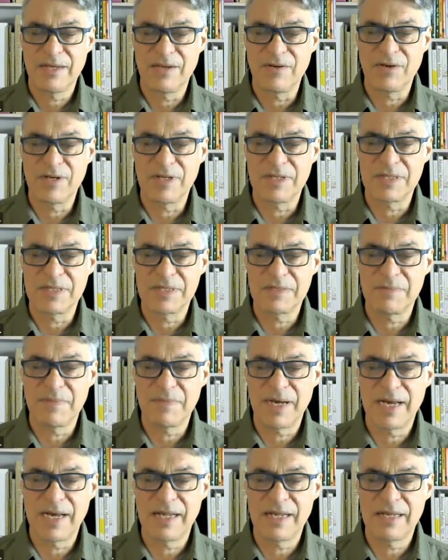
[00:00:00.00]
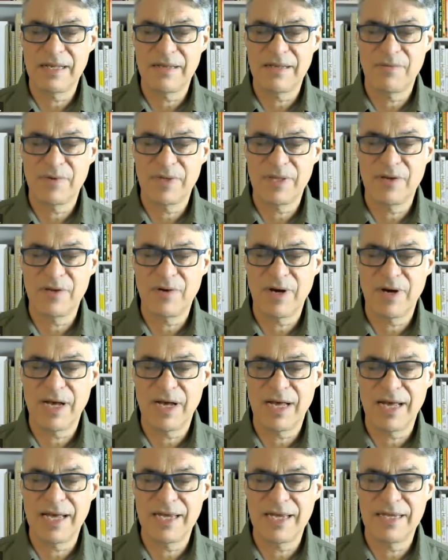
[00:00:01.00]
You can smile with your
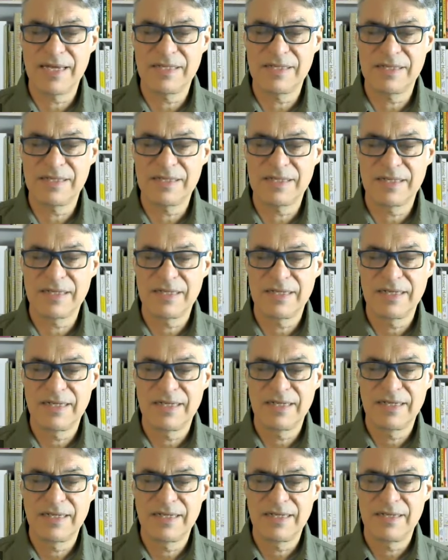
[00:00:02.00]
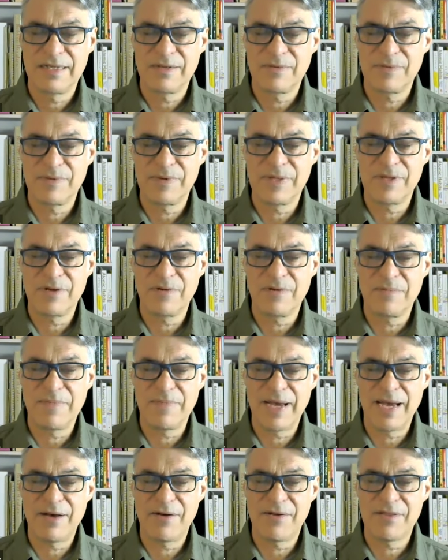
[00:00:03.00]
eyes, with your
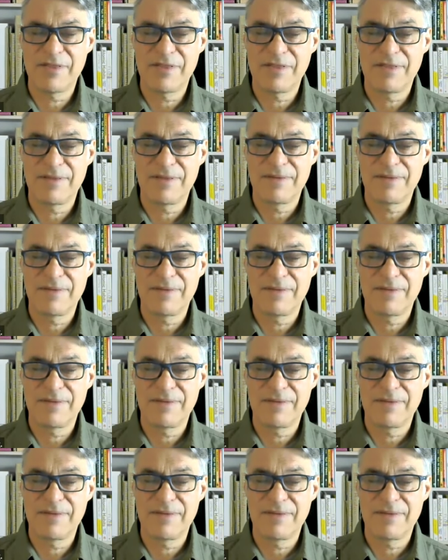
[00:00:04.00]
mouth.